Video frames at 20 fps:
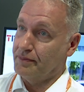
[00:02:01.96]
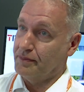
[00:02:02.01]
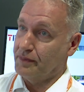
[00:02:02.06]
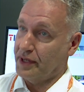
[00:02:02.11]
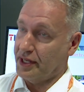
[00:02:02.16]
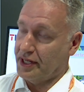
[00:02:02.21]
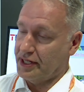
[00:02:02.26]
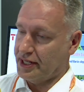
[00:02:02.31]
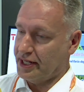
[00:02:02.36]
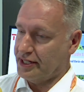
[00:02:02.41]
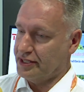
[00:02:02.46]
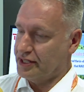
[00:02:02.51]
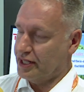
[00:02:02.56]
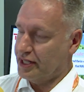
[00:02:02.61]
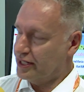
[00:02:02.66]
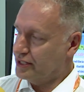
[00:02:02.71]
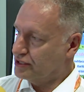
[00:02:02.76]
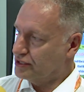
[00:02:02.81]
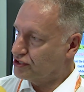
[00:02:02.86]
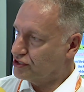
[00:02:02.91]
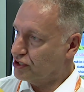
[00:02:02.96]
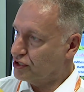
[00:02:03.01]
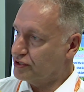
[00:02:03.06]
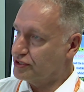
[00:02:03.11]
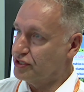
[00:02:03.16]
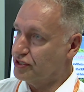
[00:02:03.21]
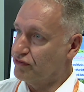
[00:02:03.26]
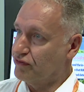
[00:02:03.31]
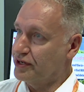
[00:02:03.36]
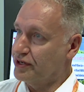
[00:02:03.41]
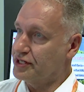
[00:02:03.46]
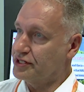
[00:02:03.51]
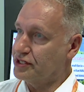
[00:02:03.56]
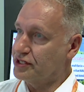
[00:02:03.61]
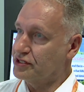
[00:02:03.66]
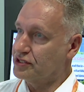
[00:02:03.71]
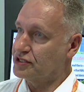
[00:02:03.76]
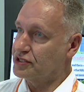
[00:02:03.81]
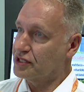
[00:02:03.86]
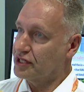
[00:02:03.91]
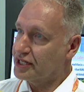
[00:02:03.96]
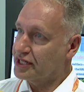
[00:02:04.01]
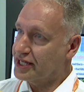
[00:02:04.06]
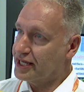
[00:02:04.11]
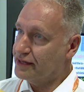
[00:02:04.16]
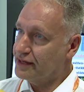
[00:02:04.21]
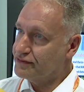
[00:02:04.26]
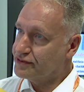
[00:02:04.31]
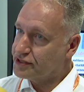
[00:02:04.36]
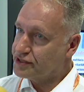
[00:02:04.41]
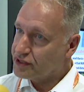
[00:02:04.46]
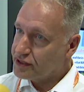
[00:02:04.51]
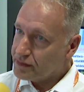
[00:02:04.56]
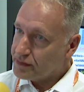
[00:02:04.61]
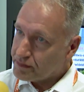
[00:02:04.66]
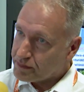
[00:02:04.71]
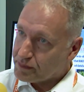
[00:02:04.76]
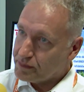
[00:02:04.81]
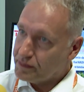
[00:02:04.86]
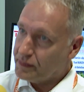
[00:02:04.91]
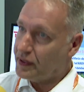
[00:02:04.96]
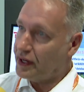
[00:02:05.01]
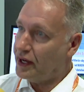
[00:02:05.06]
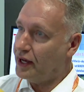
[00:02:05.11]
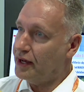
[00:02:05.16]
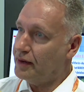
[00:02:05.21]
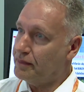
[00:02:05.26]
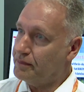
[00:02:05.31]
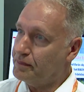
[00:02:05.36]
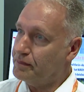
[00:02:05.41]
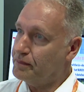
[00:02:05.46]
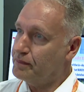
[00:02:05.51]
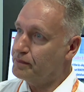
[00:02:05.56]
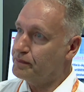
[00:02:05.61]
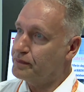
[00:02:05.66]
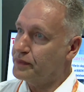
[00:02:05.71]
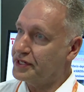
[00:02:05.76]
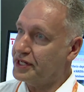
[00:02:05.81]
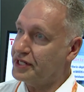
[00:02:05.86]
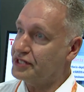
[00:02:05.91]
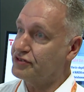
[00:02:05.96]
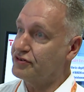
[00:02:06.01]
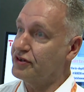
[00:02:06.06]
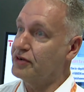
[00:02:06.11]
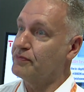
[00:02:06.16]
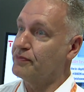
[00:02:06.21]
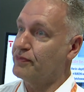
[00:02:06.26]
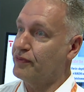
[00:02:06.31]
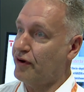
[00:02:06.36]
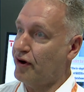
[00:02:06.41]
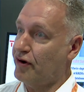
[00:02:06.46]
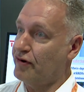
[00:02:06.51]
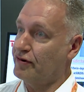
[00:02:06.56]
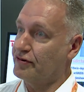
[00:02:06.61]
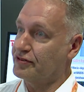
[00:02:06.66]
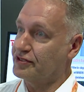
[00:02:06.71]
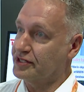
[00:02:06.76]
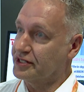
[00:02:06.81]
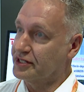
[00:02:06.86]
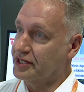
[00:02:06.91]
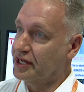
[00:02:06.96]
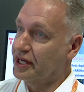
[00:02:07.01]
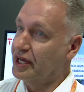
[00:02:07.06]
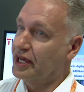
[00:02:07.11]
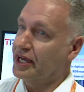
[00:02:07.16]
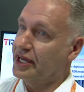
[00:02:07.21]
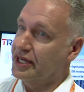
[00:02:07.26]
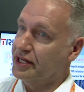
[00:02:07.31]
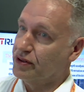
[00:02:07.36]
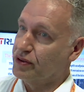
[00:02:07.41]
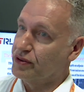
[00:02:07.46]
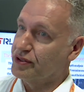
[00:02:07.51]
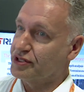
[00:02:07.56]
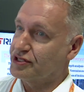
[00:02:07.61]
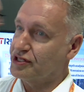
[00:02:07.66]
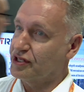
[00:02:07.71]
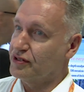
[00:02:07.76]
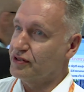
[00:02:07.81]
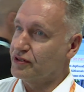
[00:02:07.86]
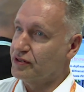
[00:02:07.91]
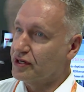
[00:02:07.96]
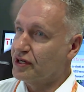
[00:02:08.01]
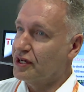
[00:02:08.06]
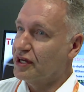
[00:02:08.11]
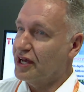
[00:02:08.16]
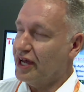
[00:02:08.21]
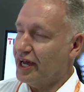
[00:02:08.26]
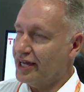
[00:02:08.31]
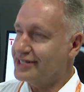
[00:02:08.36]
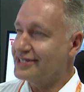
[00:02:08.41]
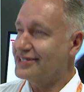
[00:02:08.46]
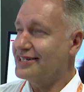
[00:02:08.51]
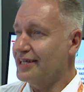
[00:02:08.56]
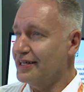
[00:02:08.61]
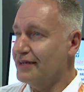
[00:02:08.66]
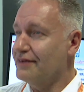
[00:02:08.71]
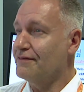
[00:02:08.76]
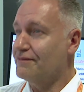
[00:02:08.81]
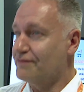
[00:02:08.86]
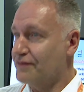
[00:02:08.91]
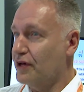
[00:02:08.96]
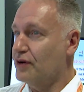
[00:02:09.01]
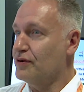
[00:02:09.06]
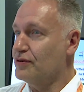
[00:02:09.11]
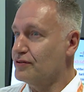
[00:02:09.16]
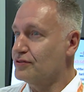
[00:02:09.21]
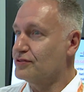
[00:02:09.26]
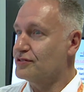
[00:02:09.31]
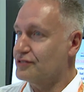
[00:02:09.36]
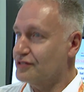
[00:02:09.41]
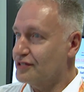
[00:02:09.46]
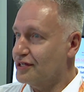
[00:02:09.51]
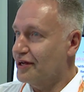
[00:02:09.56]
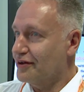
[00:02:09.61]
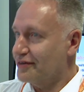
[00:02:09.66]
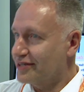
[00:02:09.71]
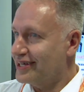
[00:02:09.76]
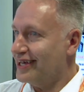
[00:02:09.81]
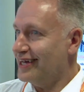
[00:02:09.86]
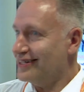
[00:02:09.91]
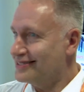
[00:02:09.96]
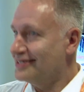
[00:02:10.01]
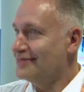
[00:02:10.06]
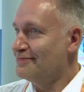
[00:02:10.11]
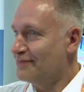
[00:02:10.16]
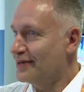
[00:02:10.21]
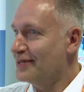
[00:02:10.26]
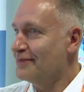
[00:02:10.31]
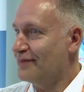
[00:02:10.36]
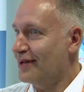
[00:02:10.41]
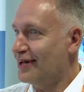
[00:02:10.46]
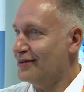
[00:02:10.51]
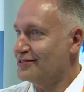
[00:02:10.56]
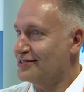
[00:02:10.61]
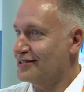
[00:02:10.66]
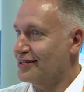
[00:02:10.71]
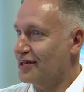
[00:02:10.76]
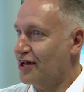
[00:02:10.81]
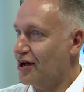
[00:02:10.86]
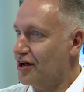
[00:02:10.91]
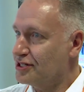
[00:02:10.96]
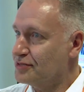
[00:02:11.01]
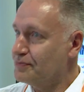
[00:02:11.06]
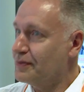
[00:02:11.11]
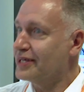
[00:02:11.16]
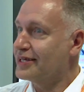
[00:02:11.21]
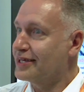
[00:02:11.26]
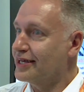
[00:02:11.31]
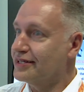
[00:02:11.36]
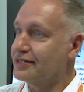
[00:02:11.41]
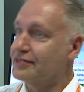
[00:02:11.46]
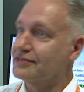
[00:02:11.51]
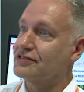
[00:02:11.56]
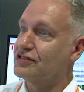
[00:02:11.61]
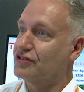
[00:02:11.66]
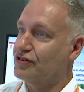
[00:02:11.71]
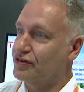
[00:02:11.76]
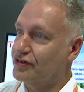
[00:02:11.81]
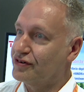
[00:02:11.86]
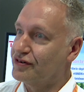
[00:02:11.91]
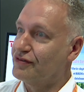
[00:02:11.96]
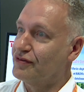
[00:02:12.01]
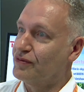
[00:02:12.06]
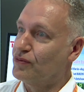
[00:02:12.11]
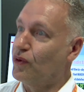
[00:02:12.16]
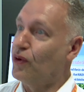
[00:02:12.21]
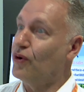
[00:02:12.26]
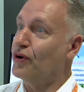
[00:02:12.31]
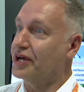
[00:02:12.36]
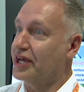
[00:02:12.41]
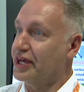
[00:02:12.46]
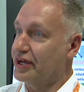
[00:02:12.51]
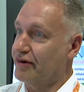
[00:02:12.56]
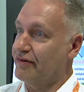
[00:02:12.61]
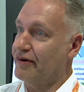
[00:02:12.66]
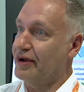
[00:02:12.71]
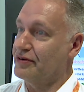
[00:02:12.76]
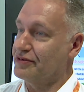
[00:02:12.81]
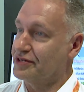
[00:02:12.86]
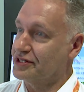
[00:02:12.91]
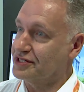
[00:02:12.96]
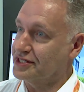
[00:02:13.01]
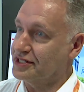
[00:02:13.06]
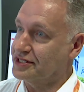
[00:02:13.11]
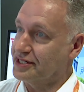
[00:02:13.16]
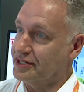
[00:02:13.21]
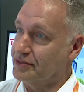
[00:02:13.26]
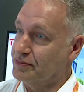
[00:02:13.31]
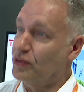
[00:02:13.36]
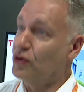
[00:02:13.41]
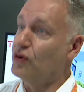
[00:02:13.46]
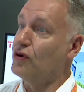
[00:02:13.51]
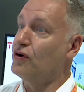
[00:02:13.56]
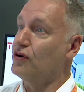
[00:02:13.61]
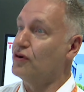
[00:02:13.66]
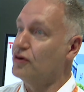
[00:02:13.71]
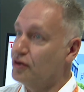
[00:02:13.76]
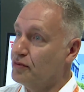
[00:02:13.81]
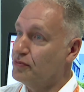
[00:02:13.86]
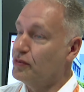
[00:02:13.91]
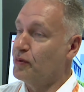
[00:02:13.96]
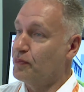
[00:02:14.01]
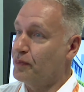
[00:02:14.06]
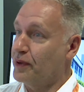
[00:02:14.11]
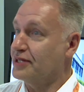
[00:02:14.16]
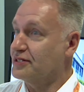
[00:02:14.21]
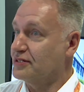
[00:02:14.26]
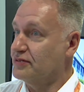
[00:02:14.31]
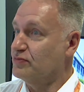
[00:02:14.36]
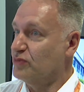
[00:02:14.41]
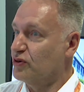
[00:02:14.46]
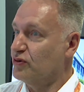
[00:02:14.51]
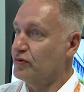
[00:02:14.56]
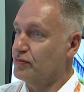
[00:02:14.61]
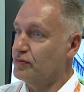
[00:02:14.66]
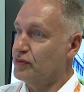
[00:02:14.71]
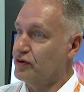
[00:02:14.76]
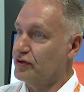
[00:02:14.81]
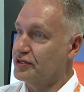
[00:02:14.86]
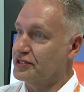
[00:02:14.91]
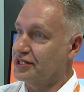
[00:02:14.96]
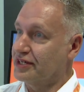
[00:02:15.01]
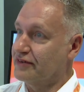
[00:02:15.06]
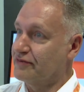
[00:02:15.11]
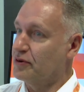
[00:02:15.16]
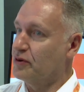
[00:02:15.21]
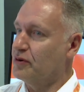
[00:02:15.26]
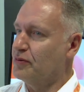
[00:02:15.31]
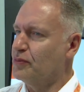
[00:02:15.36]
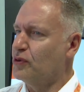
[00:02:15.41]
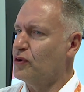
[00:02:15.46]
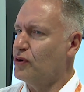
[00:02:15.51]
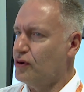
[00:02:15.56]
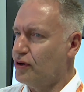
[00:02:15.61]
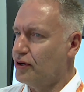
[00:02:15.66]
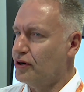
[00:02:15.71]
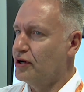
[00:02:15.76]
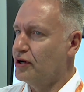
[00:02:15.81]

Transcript: in certain regions gives pedestrian priority in order to achieve those, getting people out of the cars, making walking around the city more pleasant, more achievable, and more